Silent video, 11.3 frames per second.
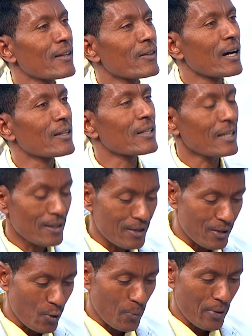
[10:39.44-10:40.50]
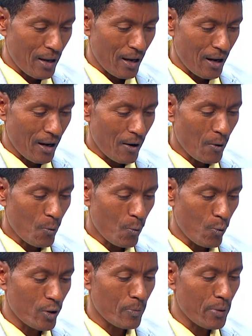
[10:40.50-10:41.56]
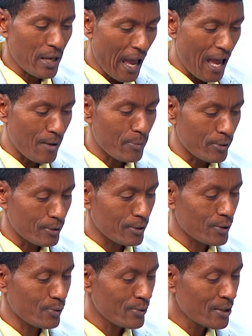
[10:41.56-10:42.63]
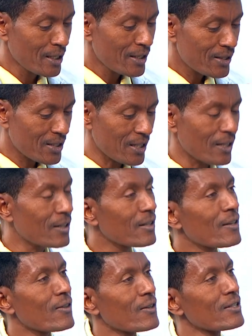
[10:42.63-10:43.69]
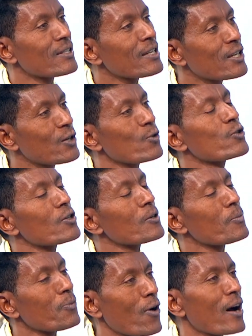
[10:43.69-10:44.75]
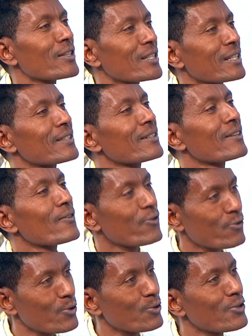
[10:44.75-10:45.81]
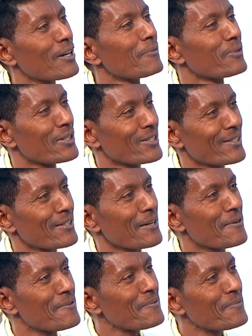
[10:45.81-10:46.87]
that Ethiopia would be able to see this huge project through to completion, sir?